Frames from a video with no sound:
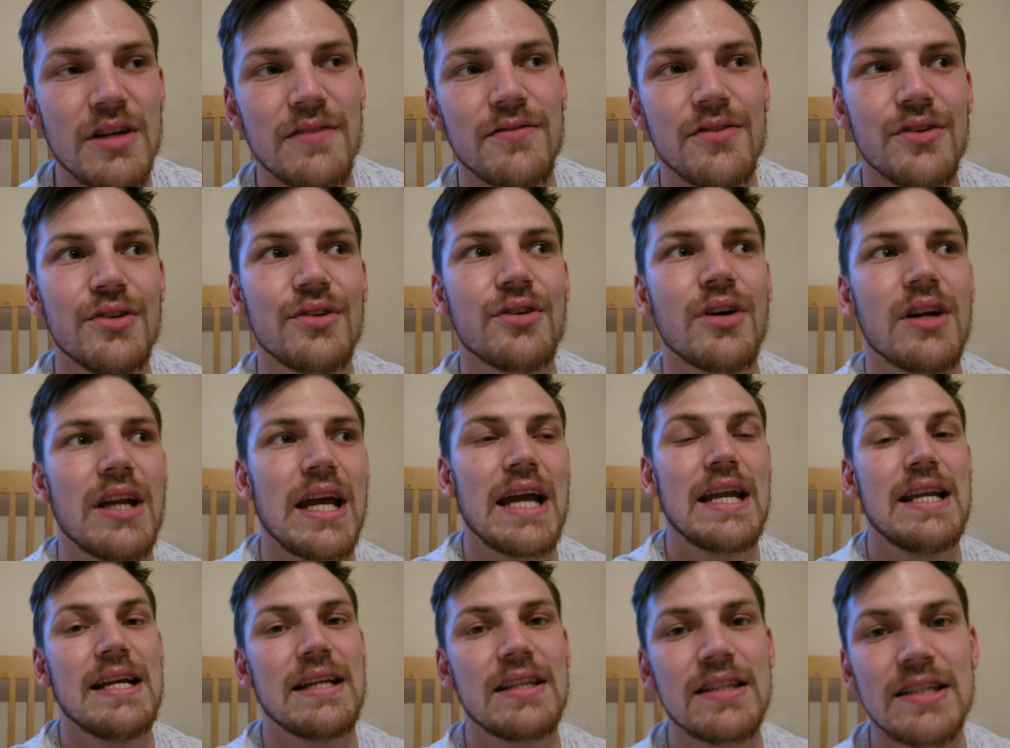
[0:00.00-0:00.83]
If you got
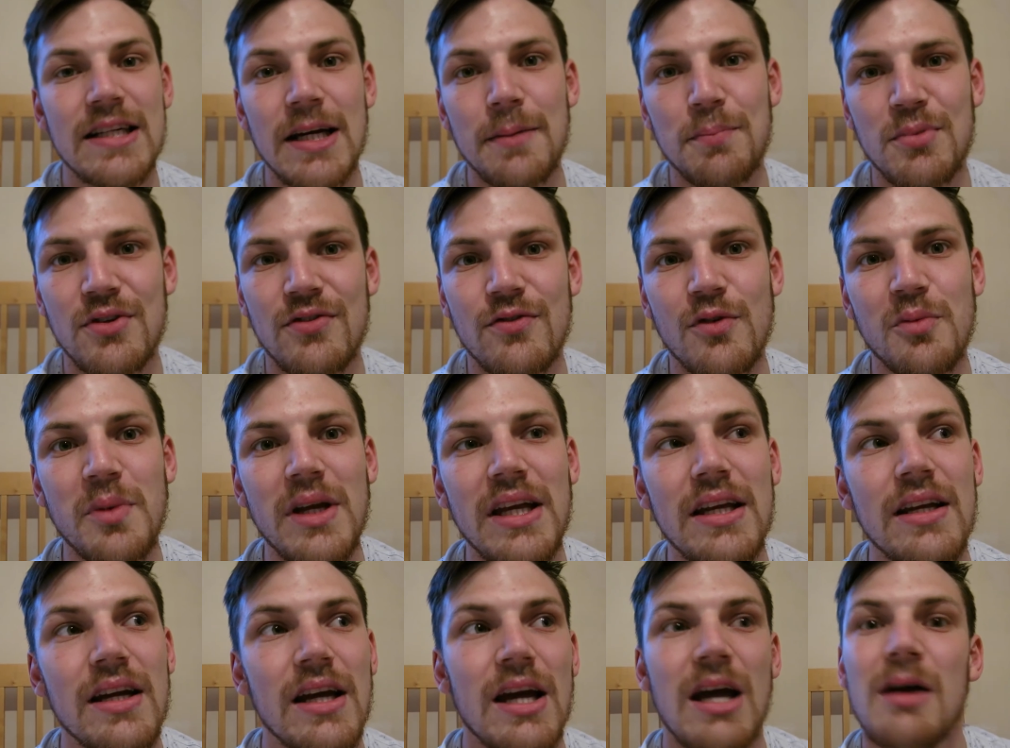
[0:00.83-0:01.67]
any tips for
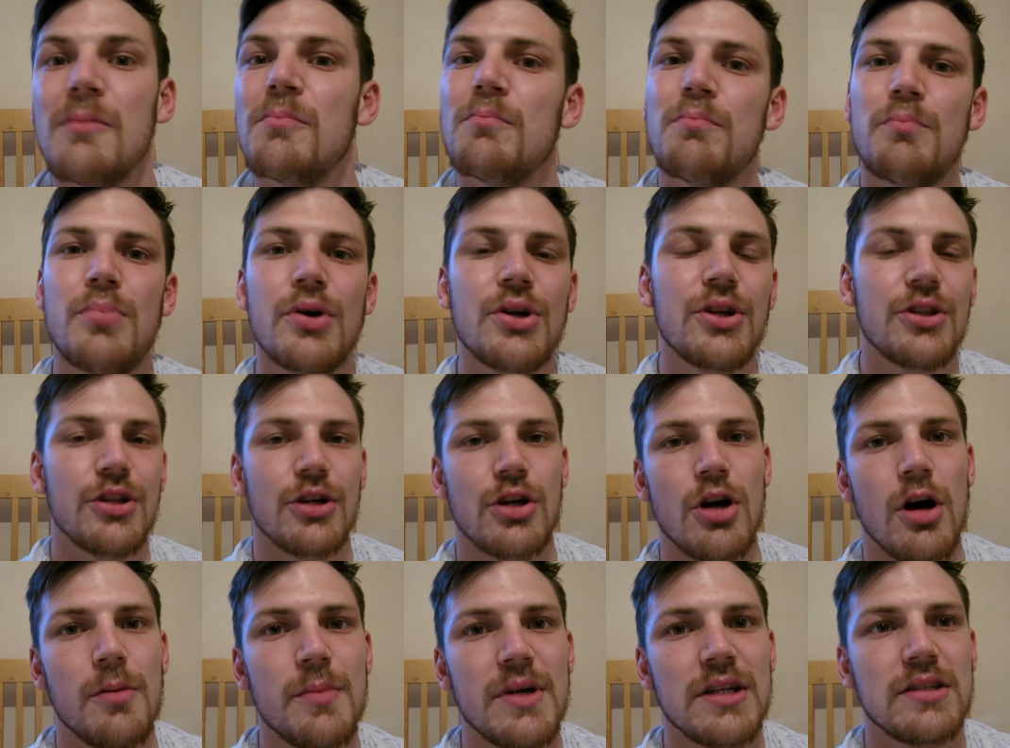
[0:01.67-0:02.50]
me, put in the
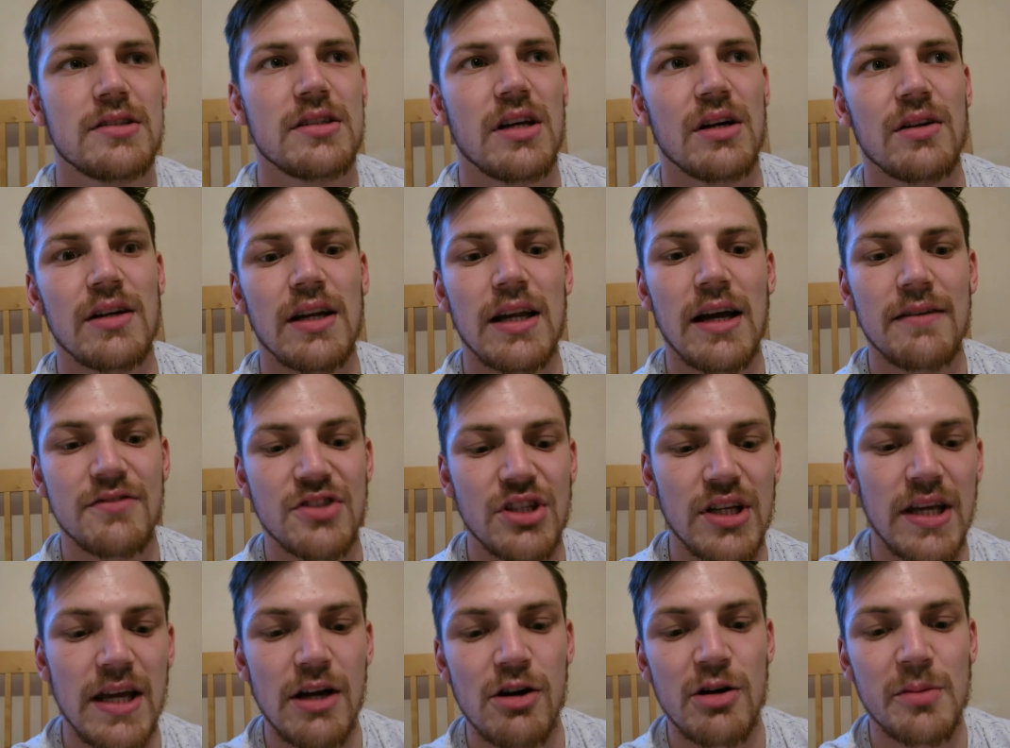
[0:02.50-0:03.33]
comments. I'd love
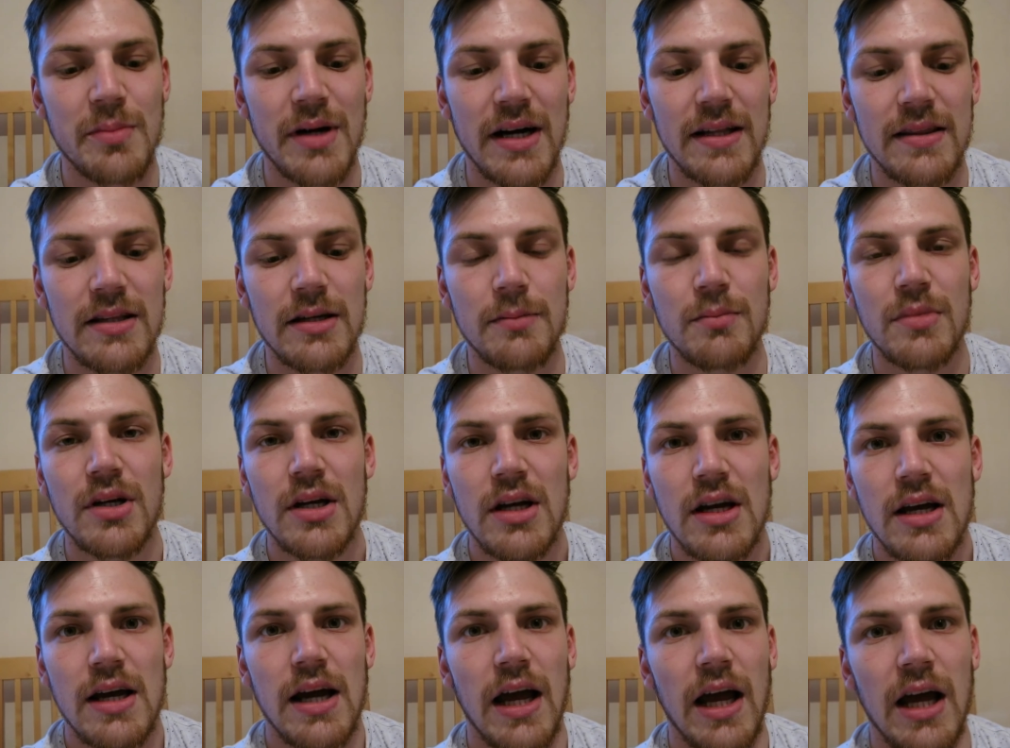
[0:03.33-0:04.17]
to hear about them,
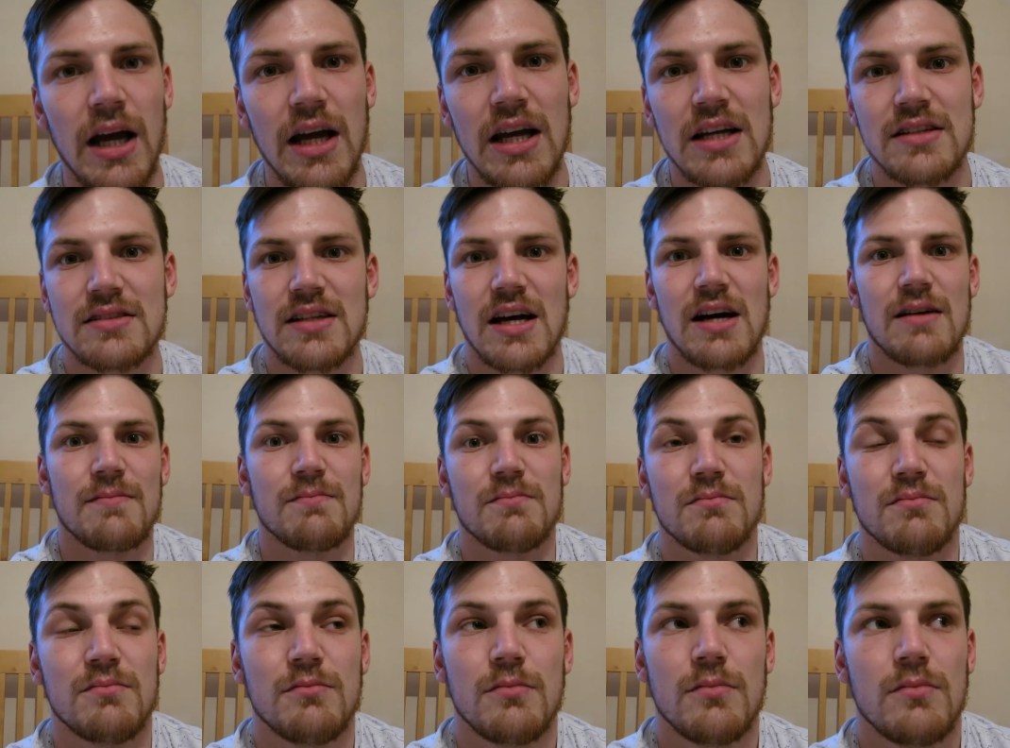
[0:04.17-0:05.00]
as
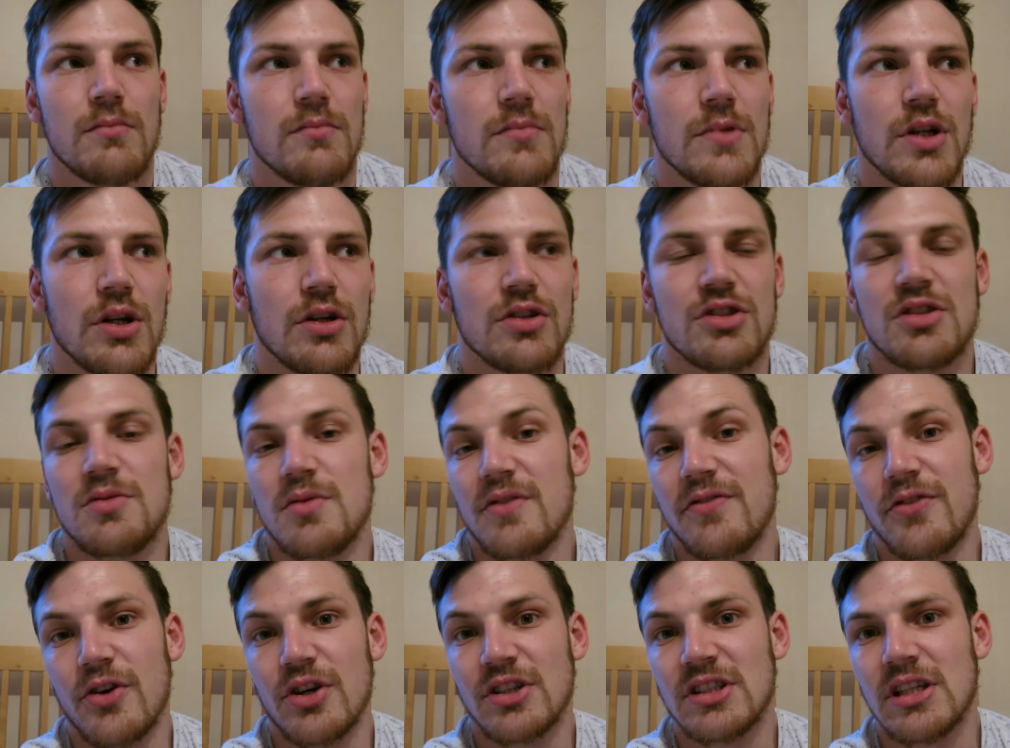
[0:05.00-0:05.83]
it's
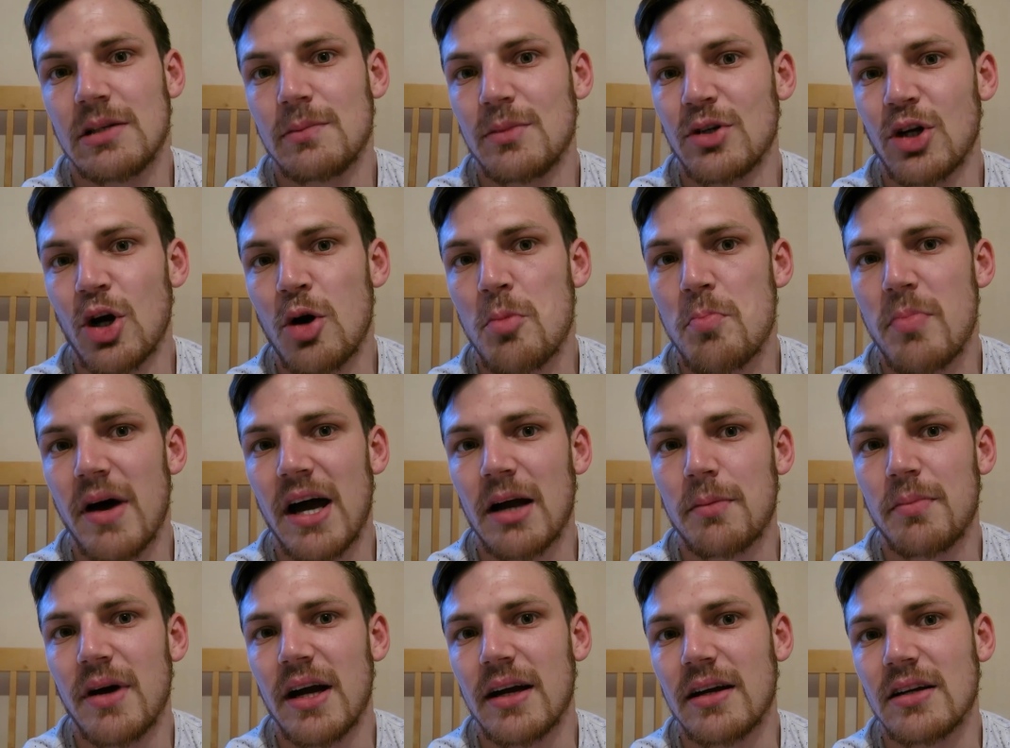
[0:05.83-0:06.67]
the first time I'm going
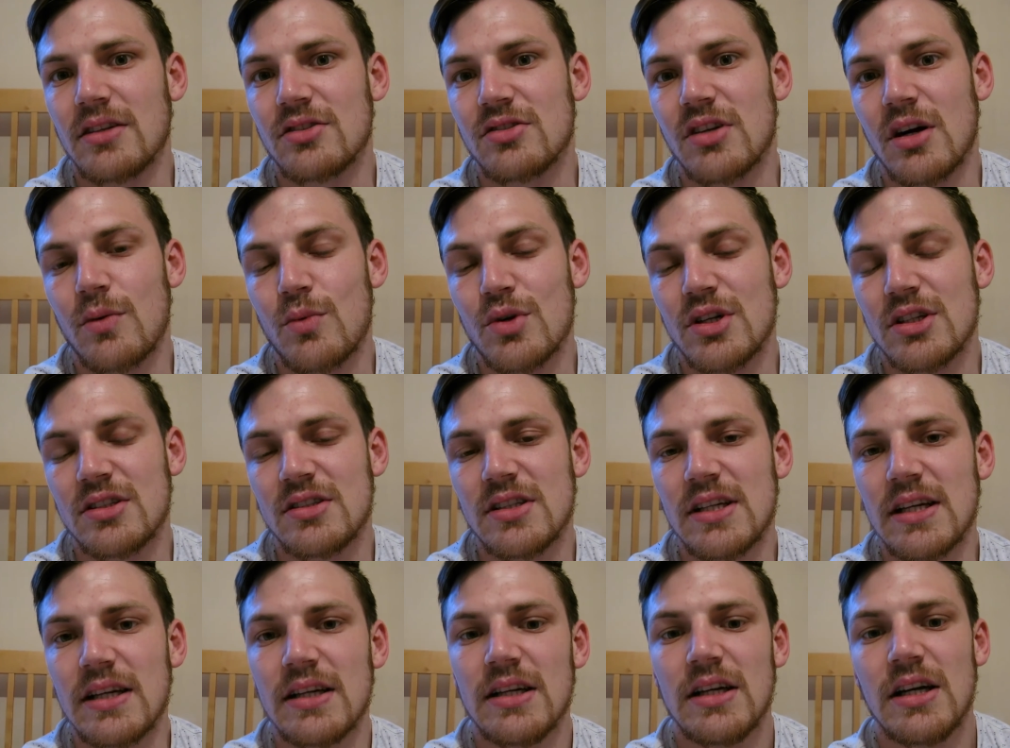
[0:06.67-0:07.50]
backpacking, so I want to
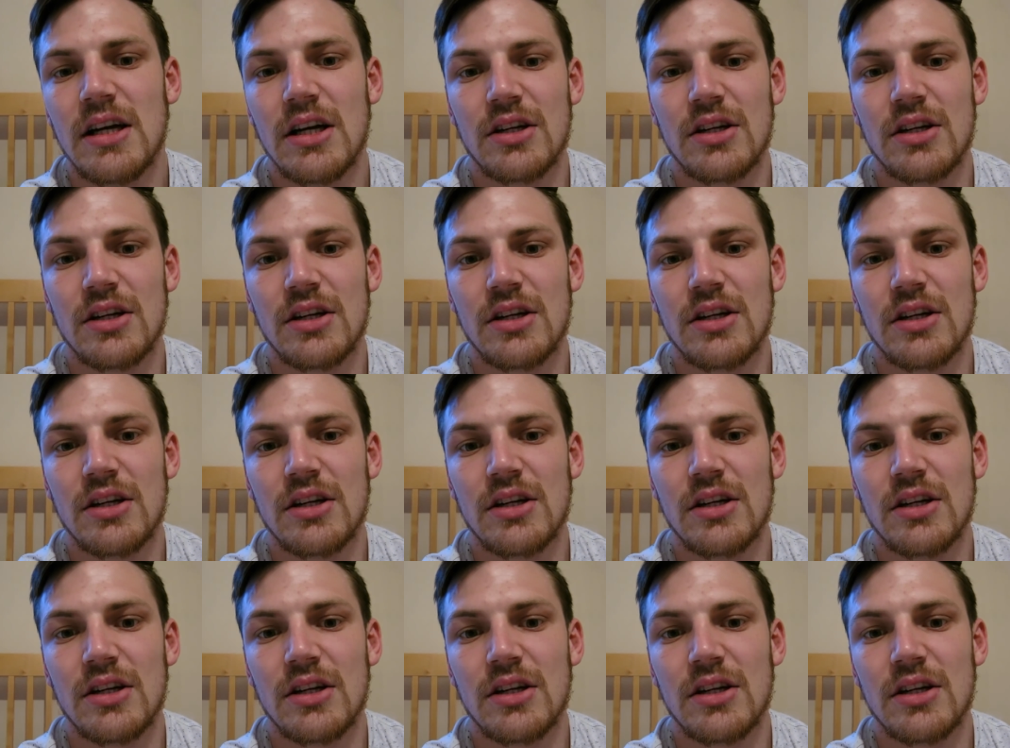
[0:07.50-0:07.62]
see.